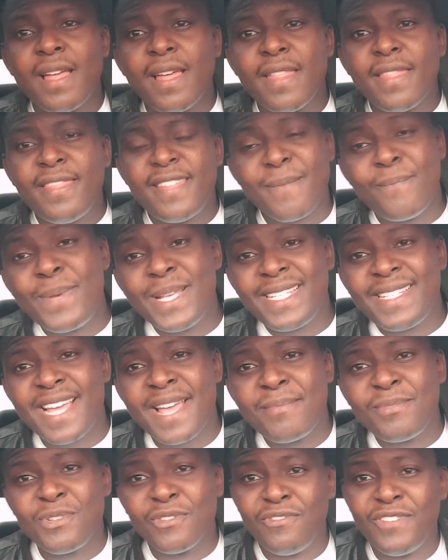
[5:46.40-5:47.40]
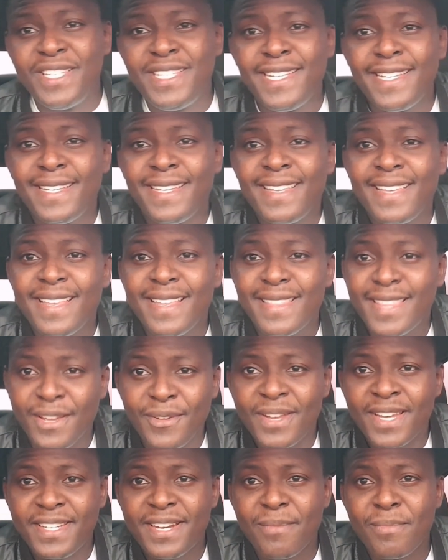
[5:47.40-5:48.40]
The best time to visit the
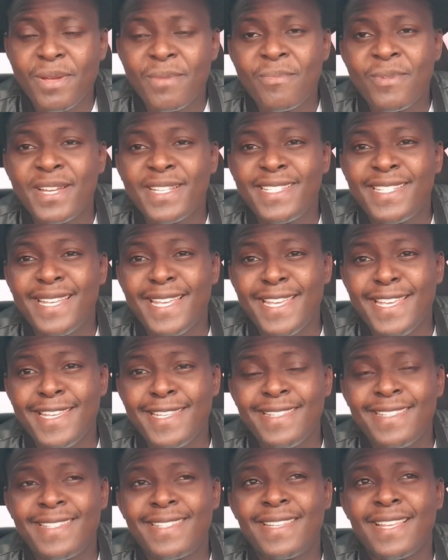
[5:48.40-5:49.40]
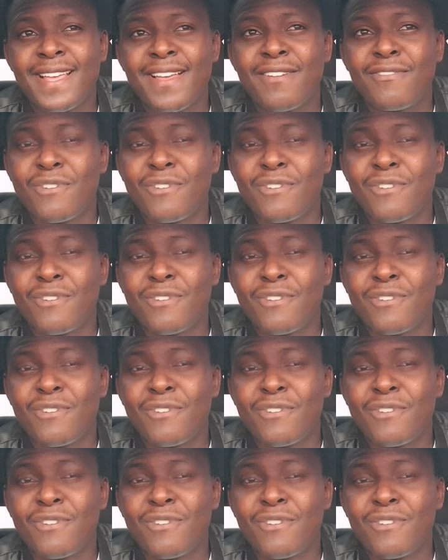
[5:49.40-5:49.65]
United Arab Emirates is